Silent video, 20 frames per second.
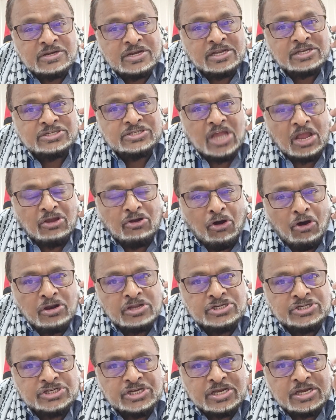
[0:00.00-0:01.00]
in
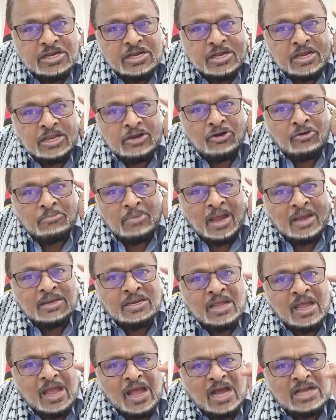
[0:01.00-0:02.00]
psychology, in her
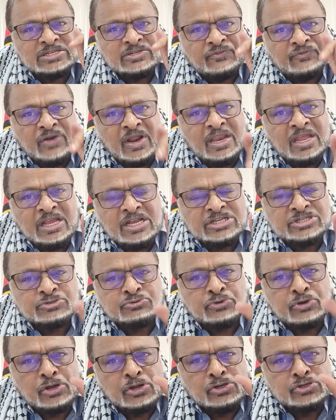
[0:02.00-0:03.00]
mind, as Freddie
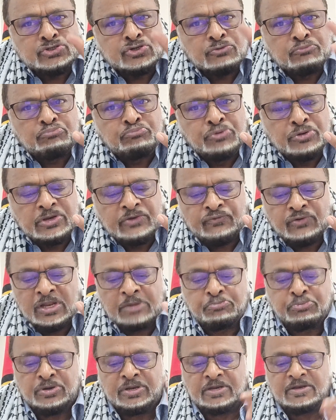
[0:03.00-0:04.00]
Kissoon so beautifully
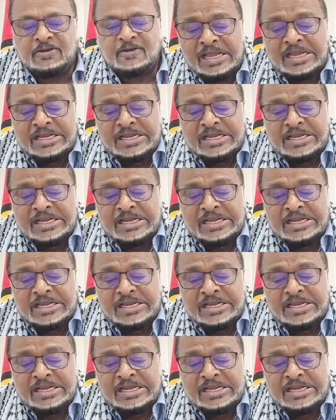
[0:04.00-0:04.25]
put it.